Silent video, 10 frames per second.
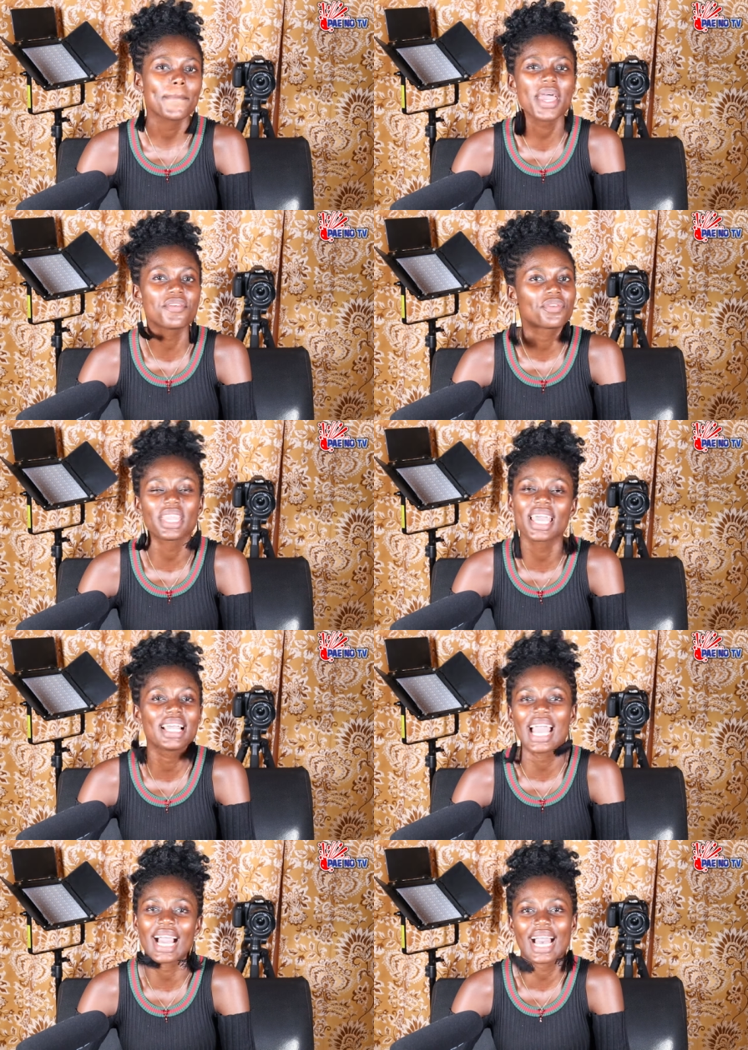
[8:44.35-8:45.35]
Mention
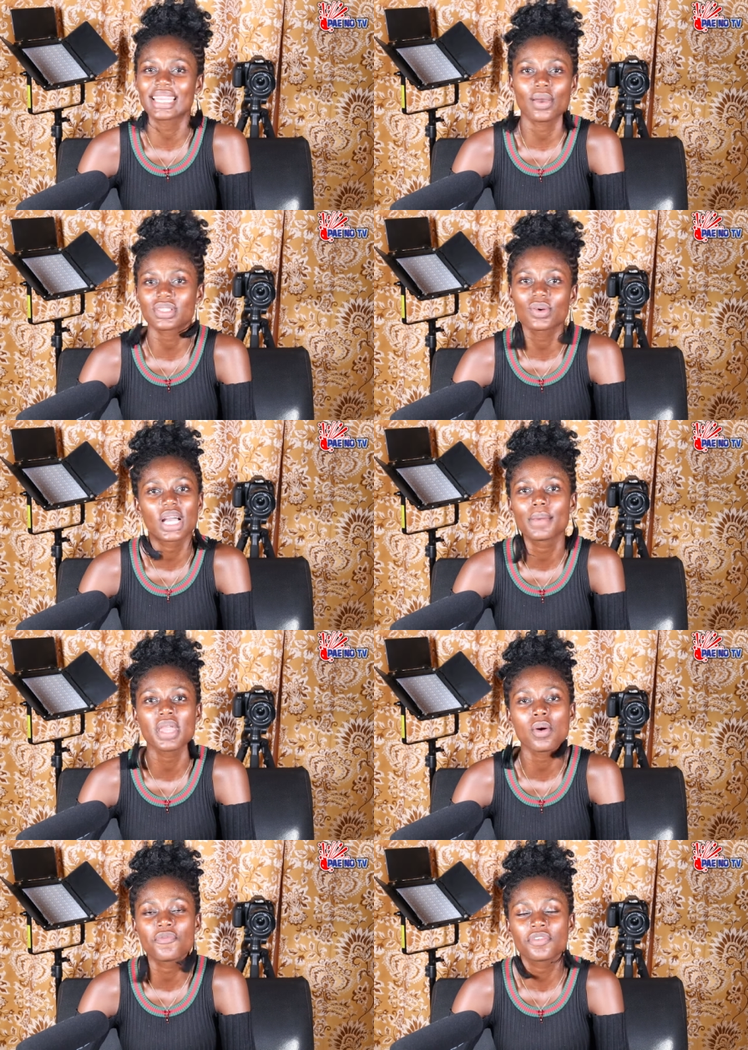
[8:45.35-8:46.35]
it, and can you also come
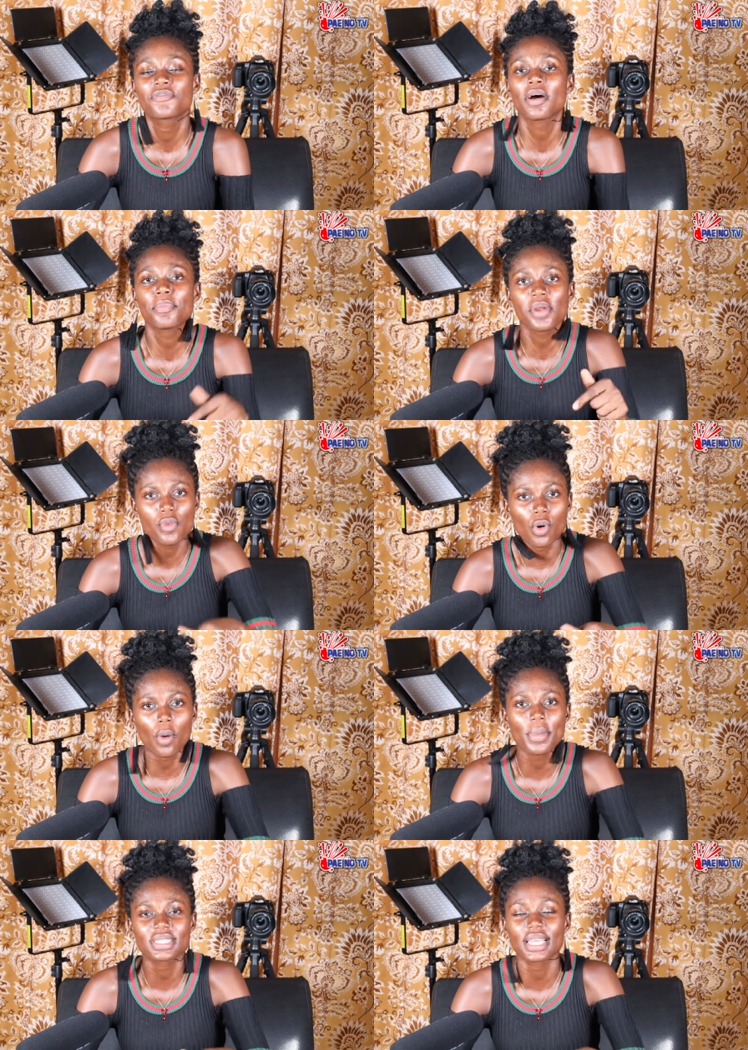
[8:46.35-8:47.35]
here with you? If I'm praying,
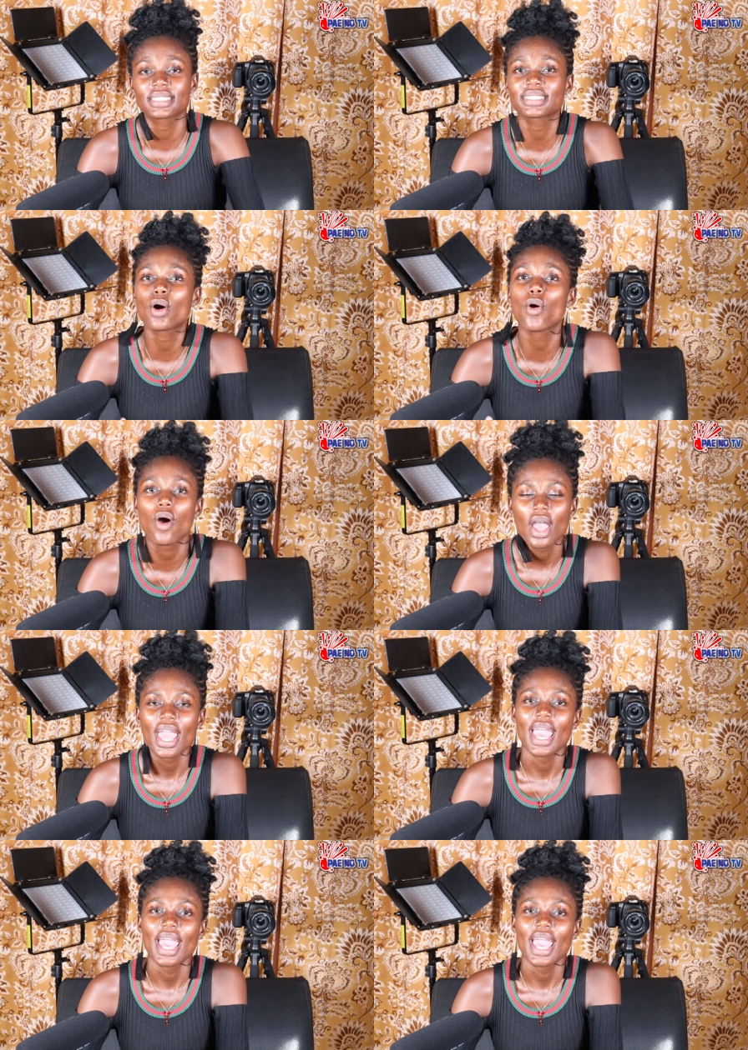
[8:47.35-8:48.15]
comment section, the whole.